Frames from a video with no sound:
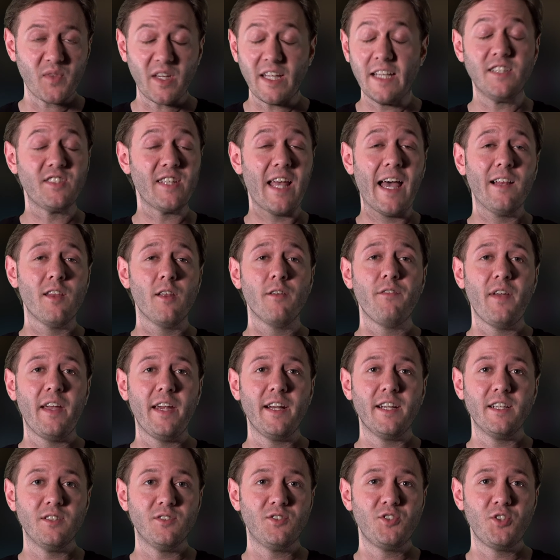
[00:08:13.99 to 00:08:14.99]
is
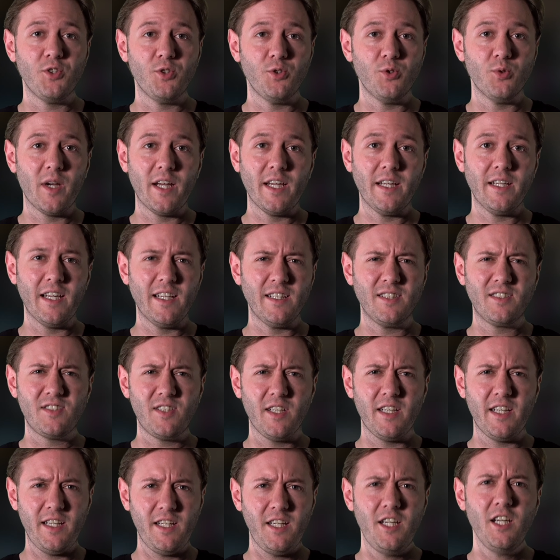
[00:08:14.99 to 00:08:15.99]
elevated to a
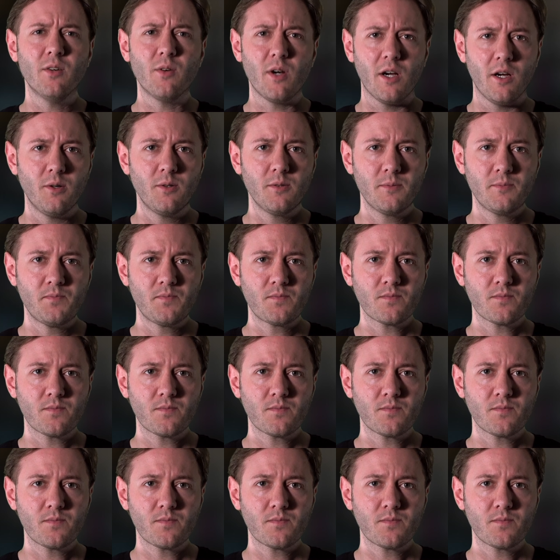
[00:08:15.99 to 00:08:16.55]
city hero.